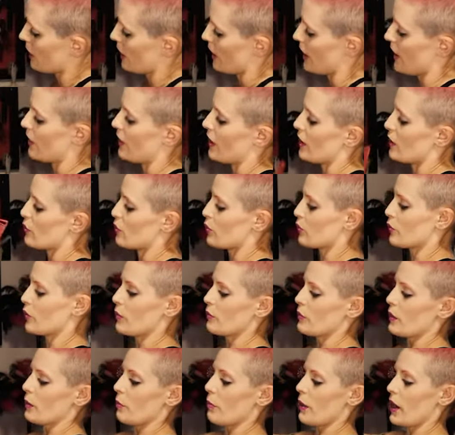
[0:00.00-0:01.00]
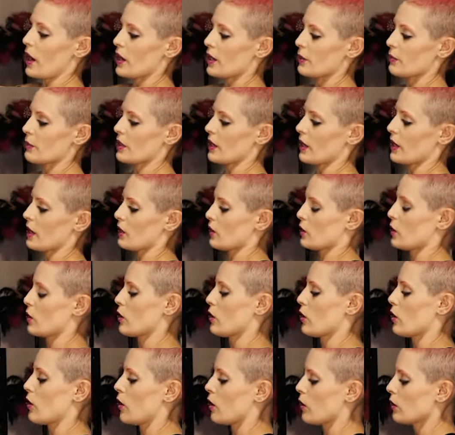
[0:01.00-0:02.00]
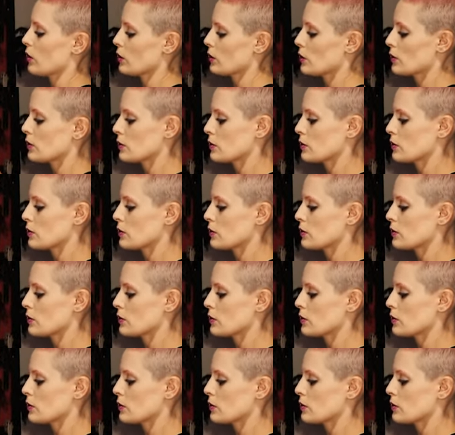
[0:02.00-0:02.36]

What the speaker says: And then from the bottom of that curl,